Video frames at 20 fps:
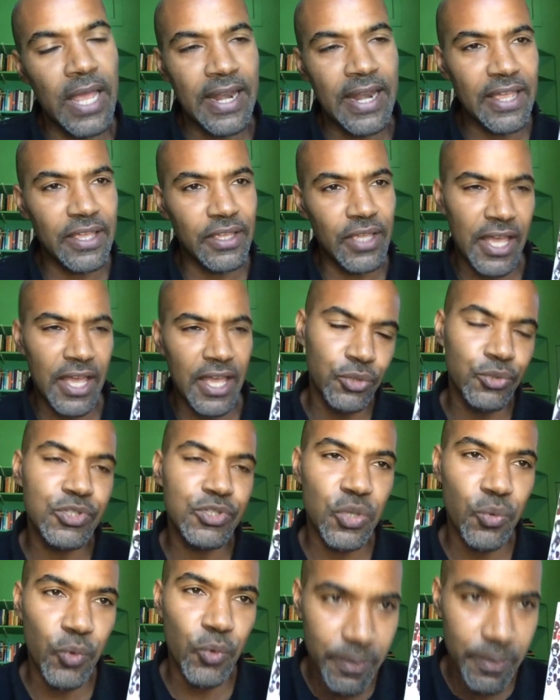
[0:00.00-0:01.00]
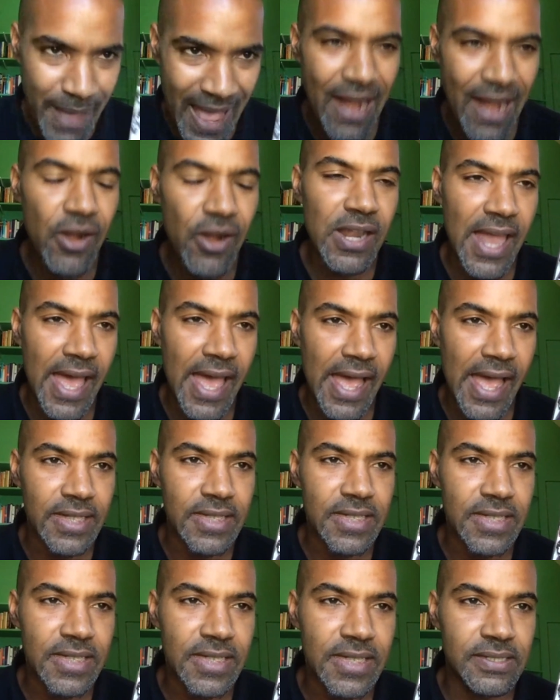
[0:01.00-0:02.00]
And I, I use the word
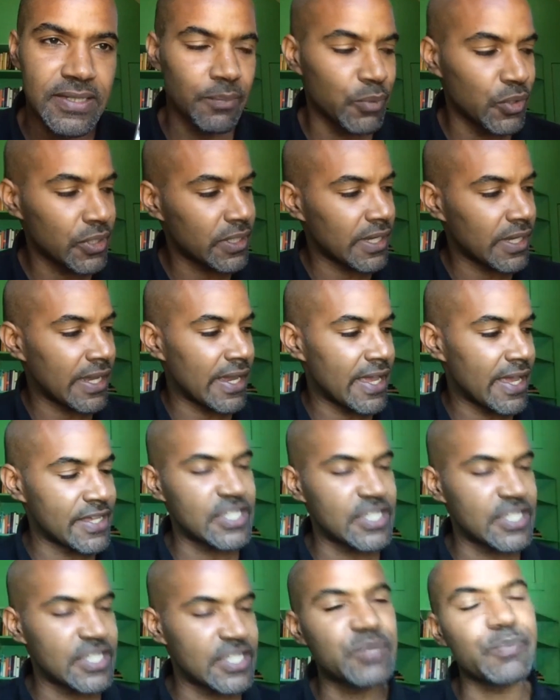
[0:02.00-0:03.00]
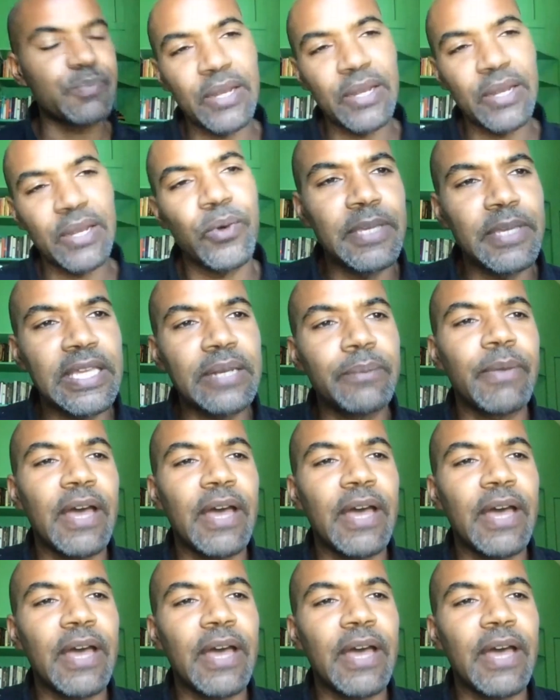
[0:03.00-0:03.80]
parallax in the book. I explain what I mean